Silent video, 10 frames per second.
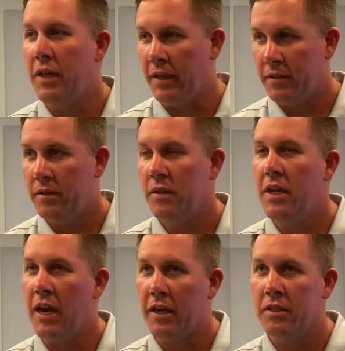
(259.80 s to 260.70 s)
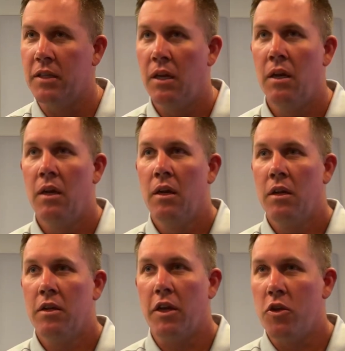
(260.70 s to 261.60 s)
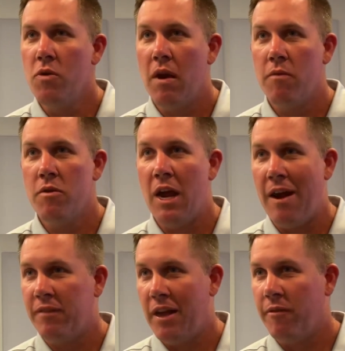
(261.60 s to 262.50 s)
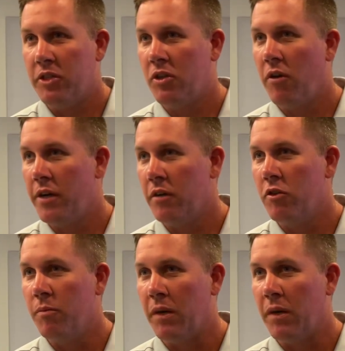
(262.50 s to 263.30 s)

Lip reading: Yes. Yeah, because, like, you have to have a starting group.